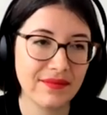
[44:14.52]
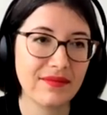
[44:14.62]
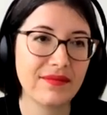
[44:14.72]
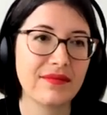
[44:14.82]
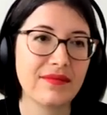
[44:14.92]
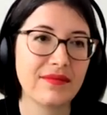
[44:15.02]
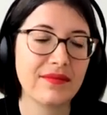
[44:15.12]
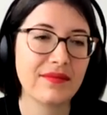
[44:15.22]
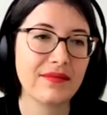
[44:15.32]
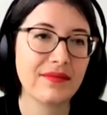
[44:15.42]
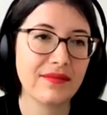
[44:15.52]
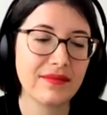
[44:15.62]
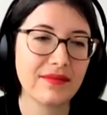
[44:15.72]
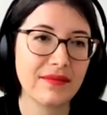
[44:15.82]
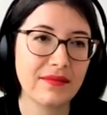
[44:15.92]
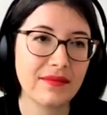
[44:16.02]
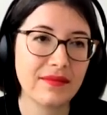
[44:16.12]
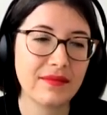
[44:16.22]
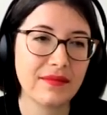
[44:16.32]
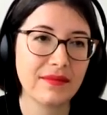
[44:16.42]

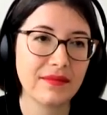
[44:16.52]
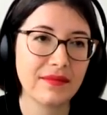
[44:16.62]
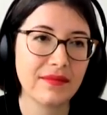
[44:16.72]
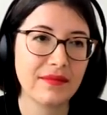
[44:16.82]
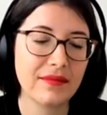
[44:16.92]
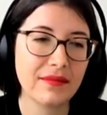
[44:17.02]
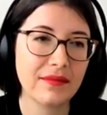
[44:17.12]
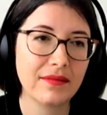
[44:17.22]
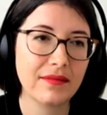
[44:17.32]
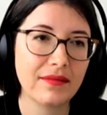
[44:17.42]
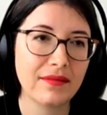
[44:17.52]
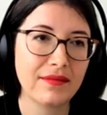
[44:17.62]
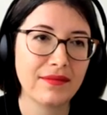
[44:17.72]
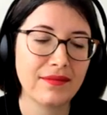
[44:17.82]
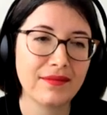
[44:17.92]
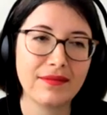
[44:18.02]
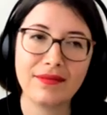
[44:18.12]
This person isn't speaking.